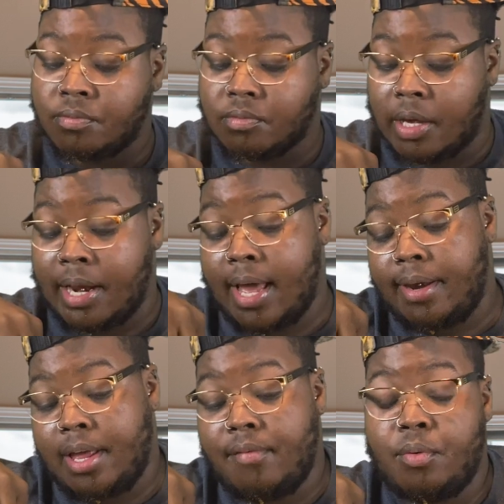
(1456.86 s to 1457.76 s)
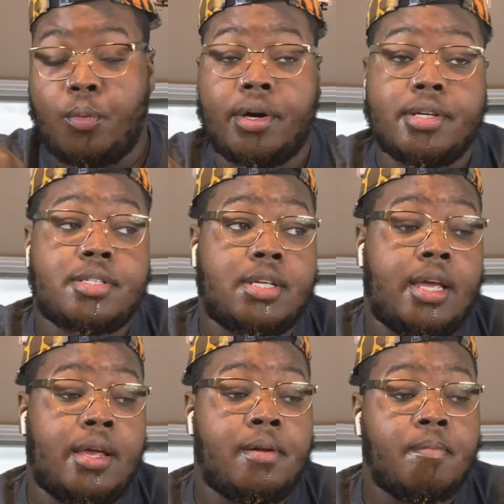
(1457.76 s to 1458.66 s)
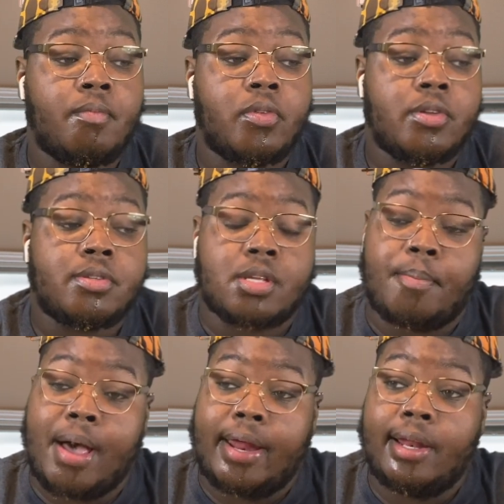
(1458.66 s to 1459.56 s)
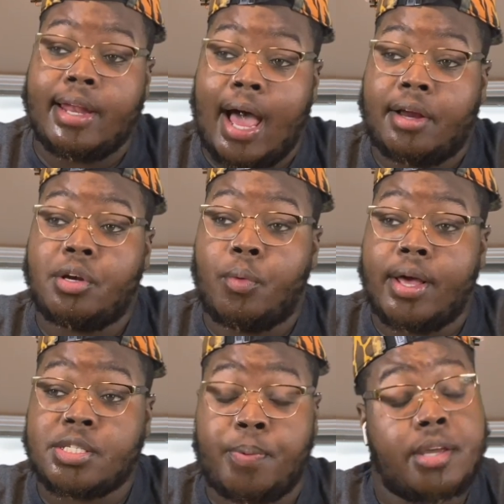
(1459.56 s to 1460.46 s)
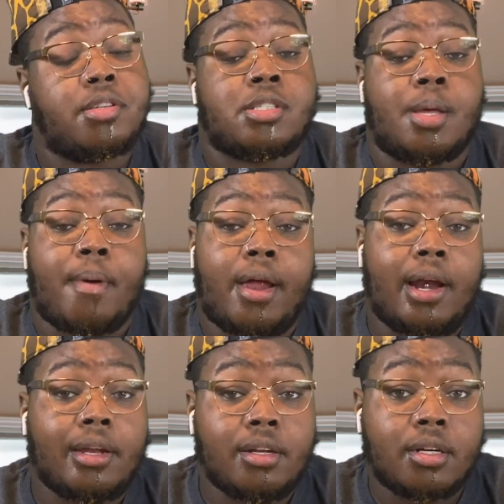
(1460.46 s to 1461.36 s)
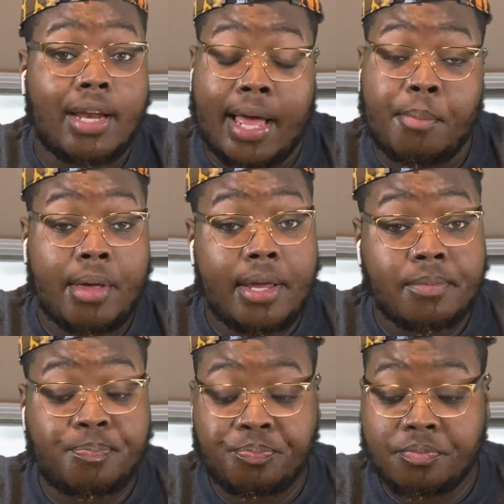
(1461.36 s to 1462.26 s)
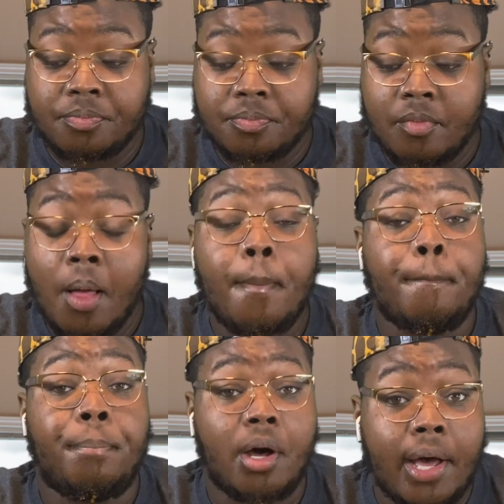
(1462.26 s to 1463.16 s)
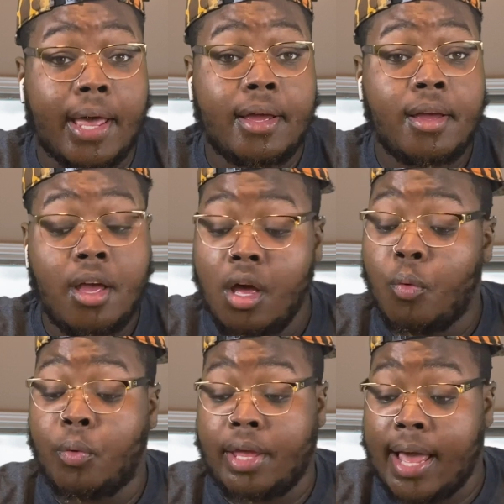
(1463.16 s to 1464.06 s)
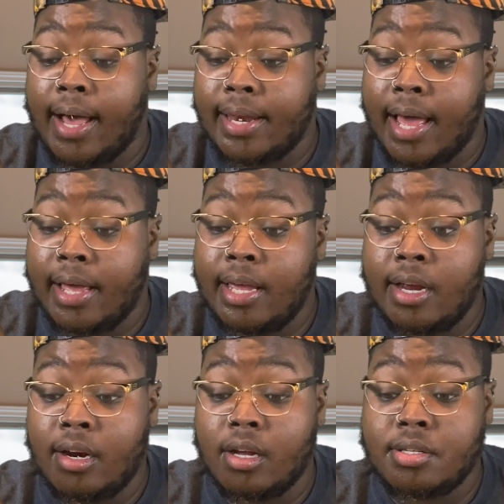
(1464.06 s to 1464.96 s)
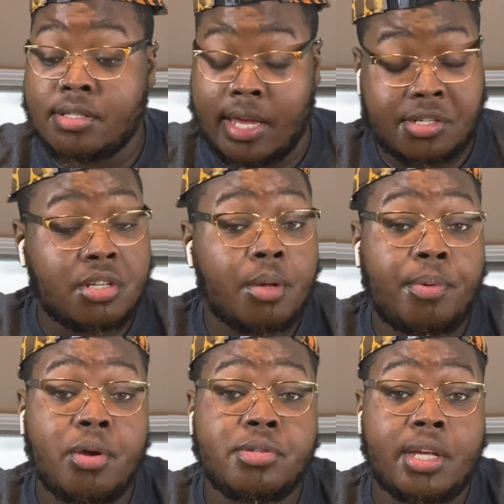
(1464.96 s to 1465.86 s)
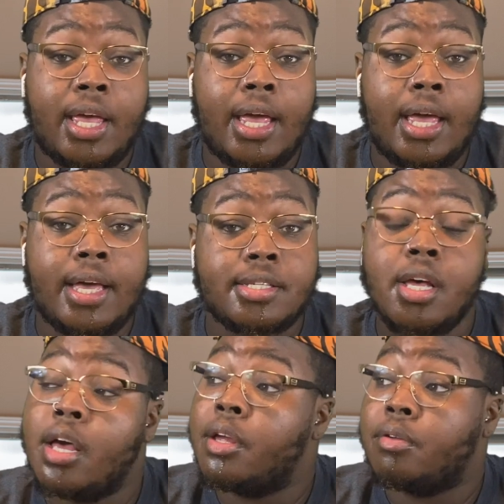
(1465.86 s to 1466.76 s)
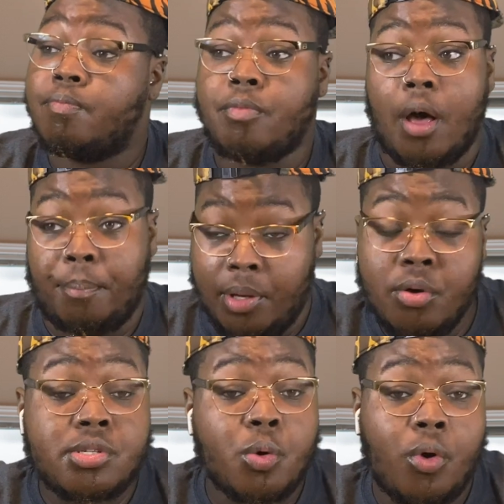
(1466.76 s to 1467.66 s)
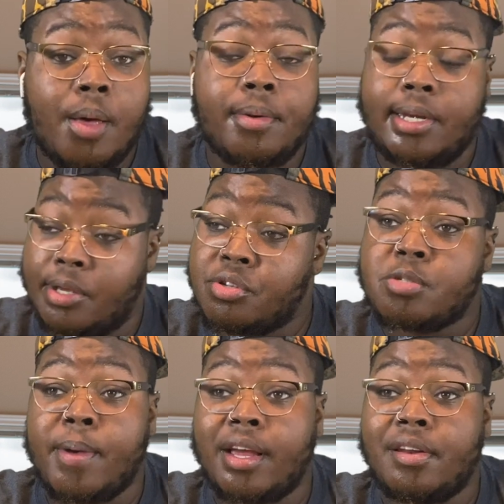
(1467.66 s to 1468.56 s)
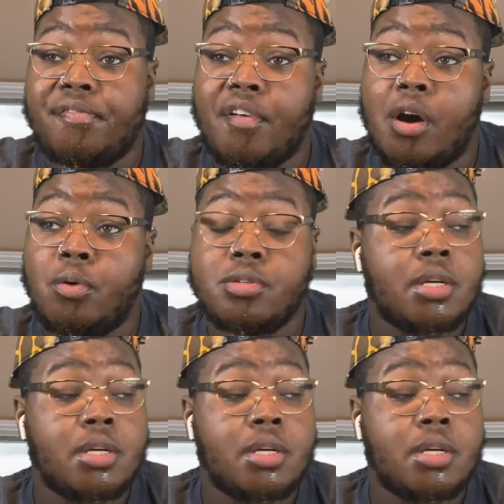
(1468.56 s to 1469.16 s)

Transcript: And I never want to see somebody locked away, especially somebody that looked like me. But when y'all out here sexually abusing kids, abusing women, disrespecting folks,